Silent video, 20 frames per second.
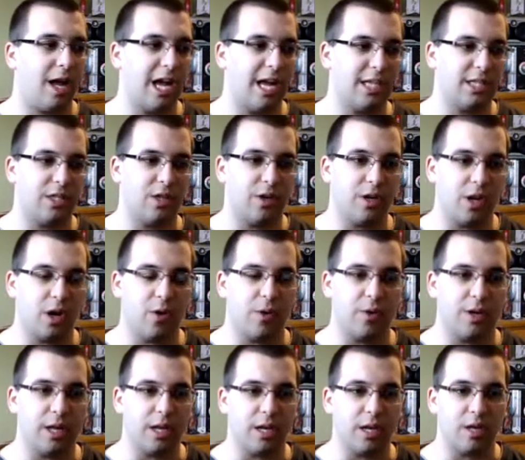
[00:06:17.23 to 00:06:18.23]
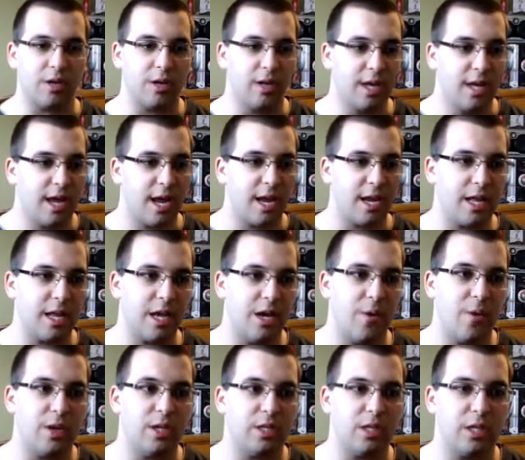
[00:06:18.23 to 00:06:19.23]
So and
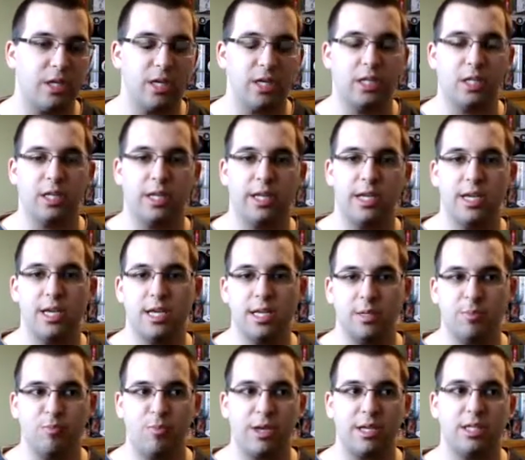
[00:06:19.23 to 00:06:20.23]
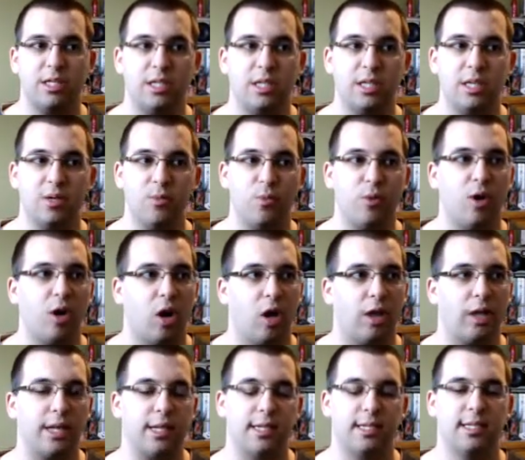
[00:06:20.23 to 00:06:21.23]
he's basically, we're
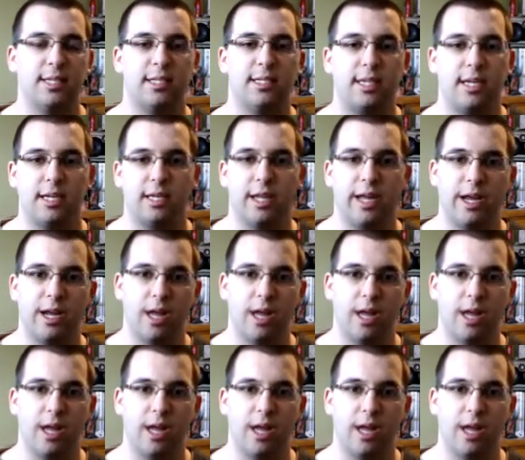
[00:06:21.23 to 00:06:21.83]
all consistent.